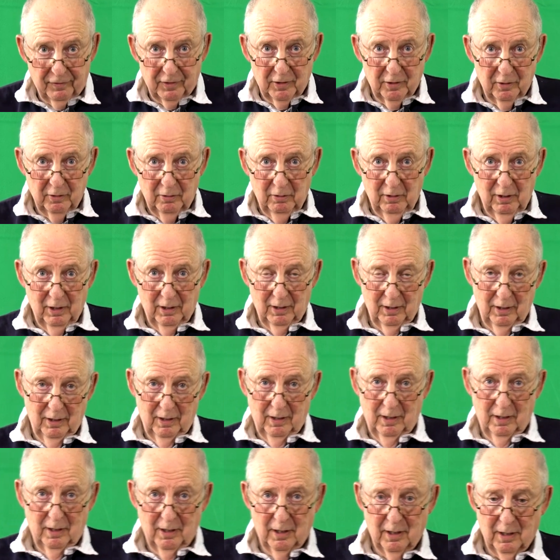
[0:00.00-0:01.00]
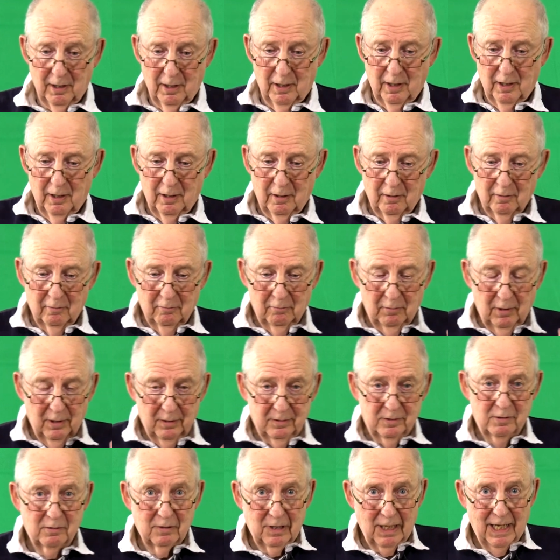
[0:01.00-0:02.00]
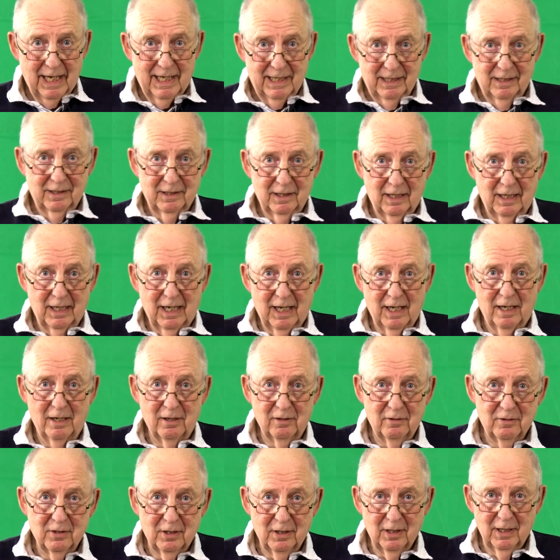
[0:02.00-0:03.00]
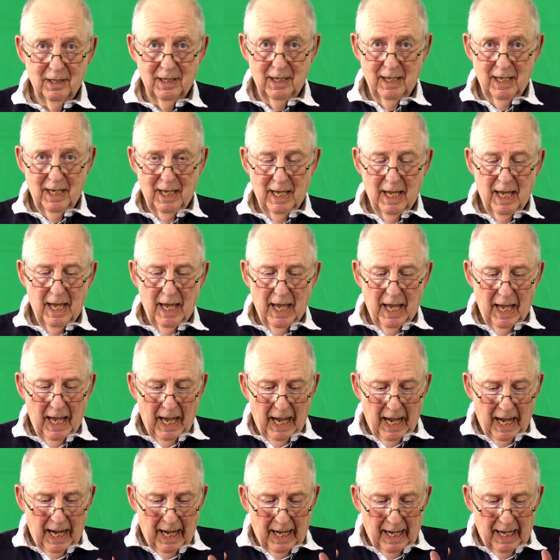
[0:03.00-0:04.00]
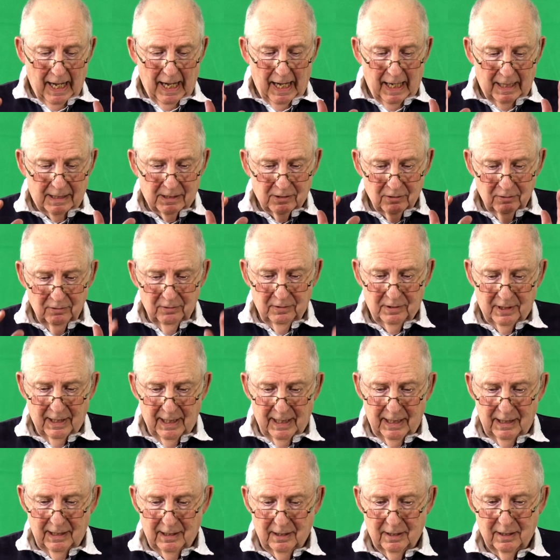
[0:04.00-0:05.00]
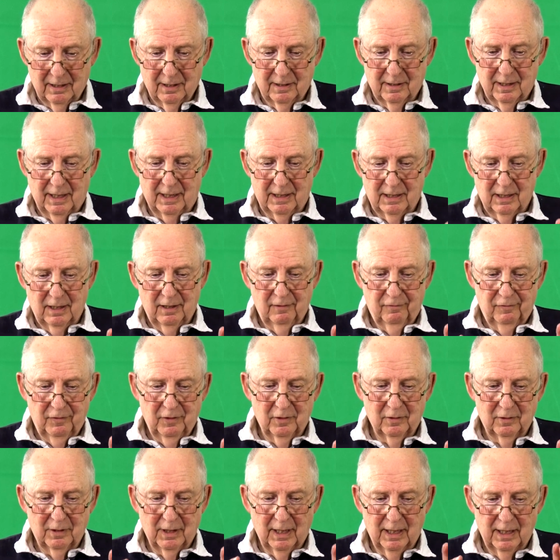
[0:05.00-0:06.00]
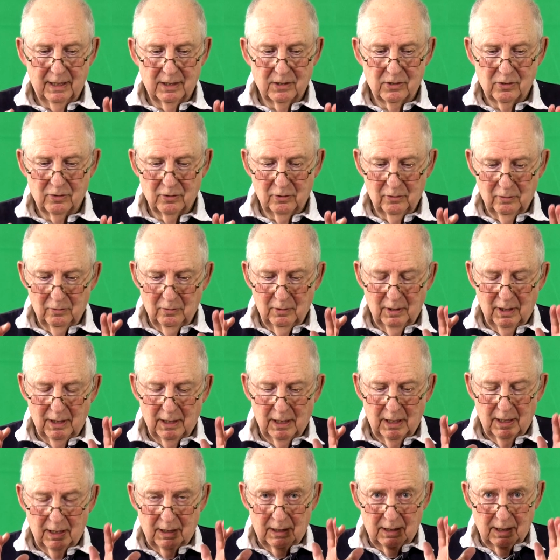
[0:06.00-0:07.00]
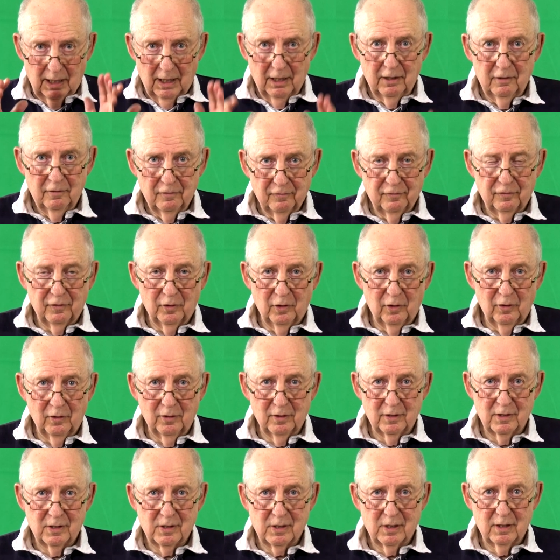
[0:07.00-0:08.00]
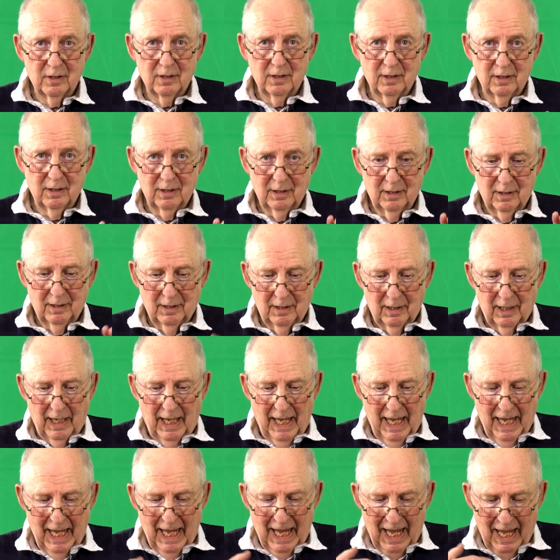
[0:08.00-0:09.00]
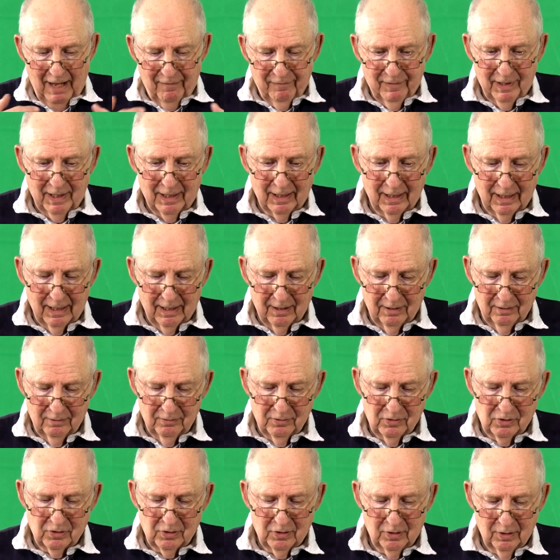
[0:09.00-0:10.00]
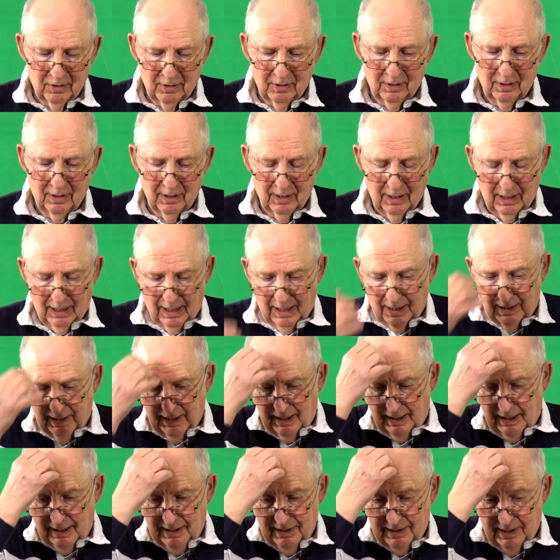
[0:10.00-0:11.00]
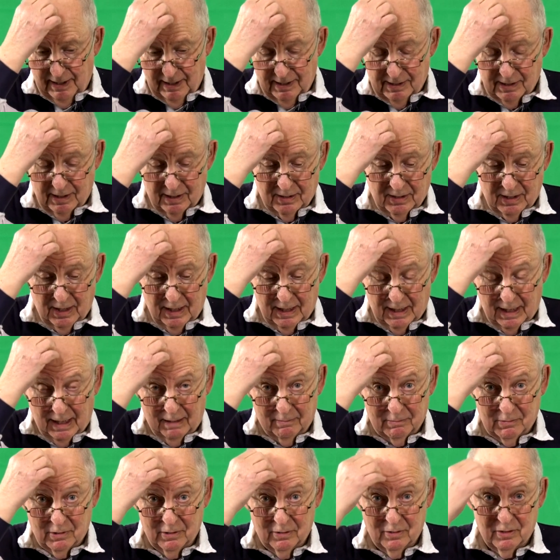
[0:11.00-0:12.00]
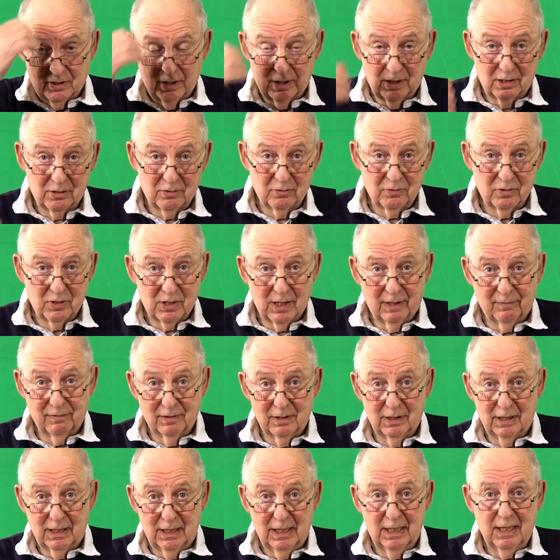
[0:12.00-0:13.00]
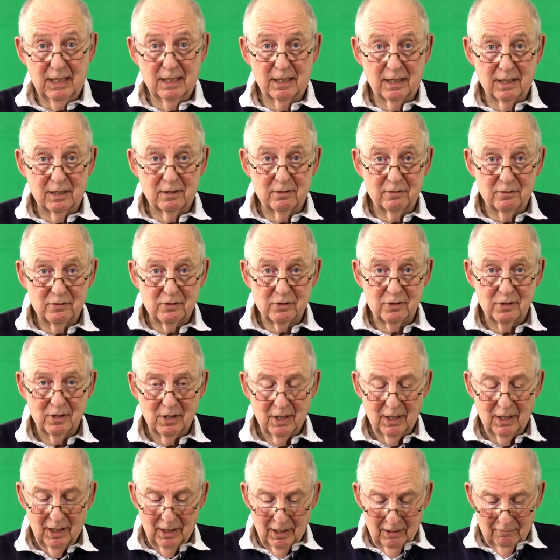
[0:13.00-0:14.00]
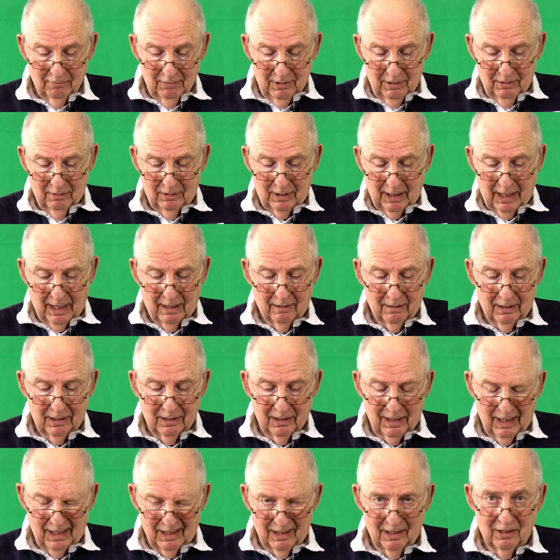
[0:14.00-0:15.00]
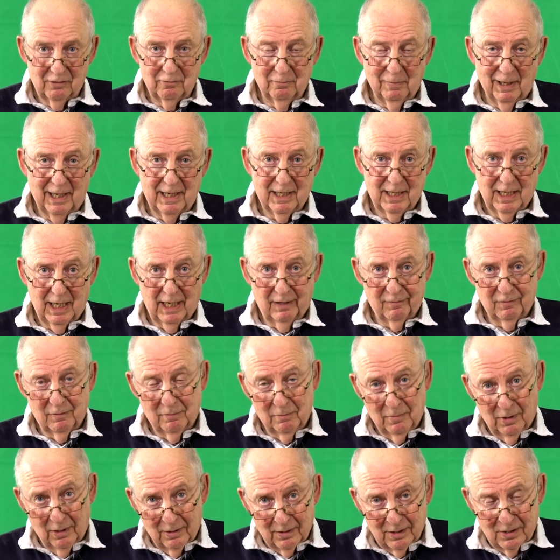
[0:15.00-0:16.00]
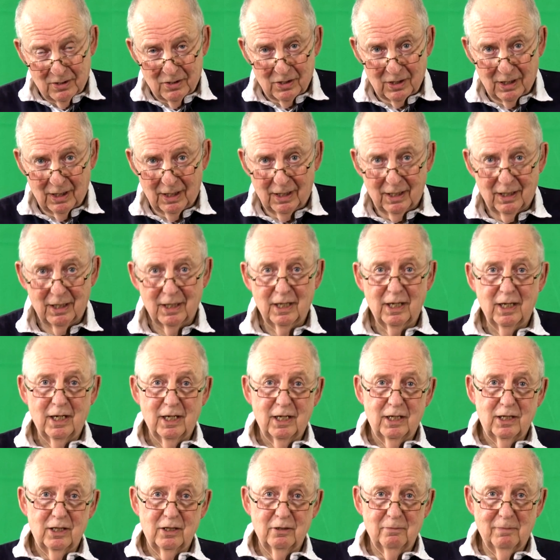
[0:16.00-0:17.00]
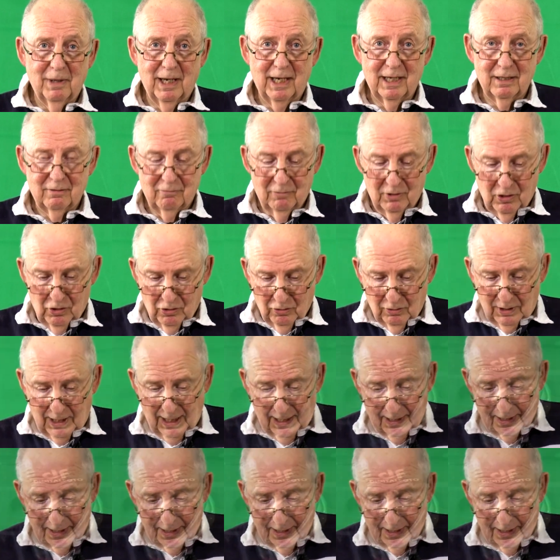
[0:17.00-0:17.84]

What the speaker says: you want to lighten the load. I do think that if you're going to go for heavier loads, and anything, as I said, up to 6 or 7 kilos, when you're carrying that, and you might have a monitor, which you can